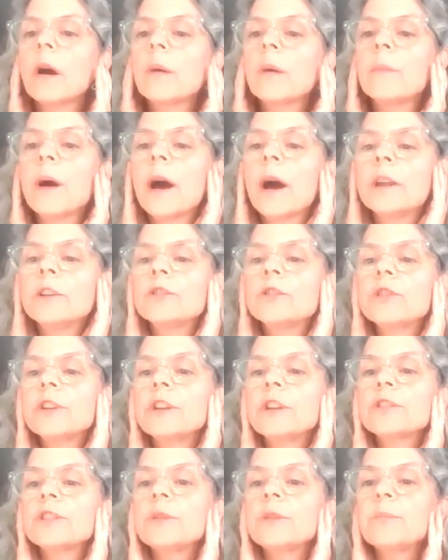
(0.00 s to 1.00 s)
behind your
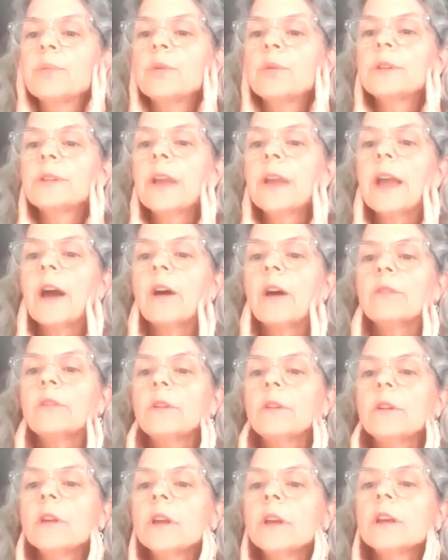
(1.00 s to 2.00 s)
ears, then pull
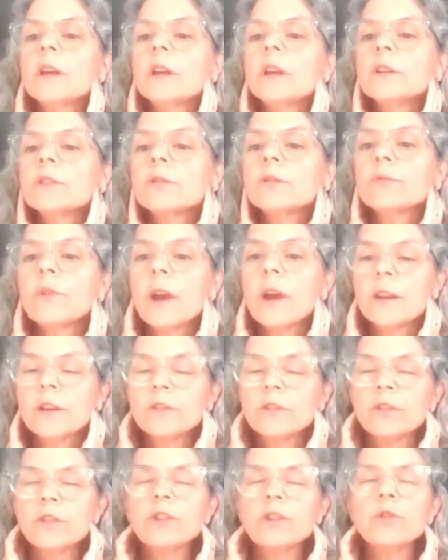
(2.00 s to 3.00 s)
down to right
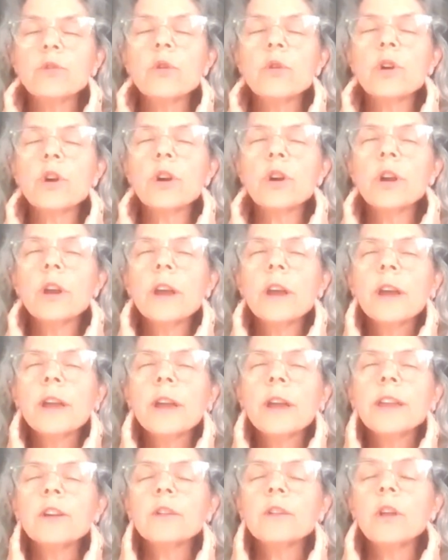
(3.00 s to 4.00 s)
under your
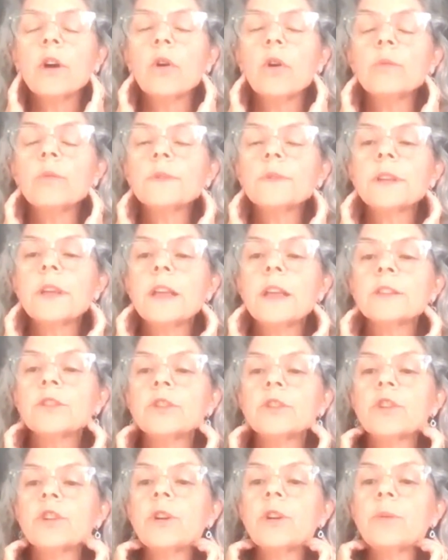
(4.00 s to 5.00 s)
earlobes. And so
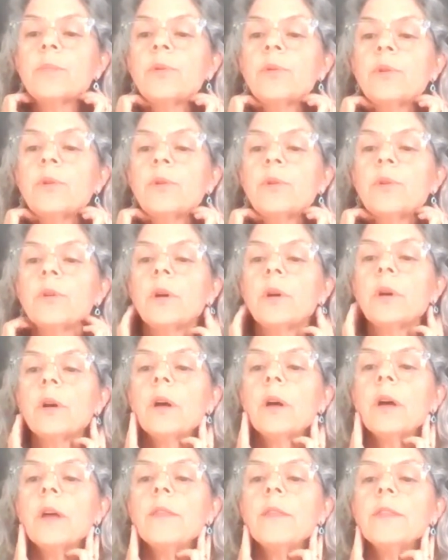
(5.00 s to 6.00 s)
you're going to pull
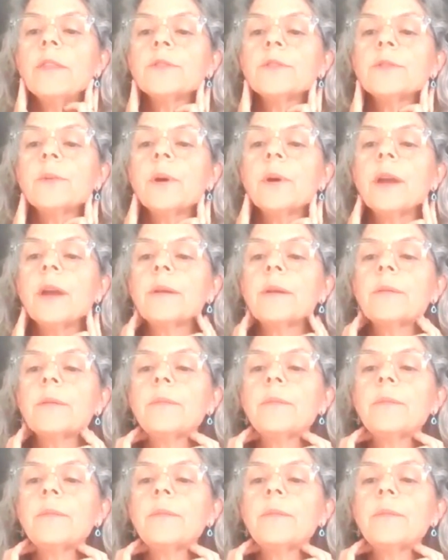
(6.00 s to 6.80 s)
this way.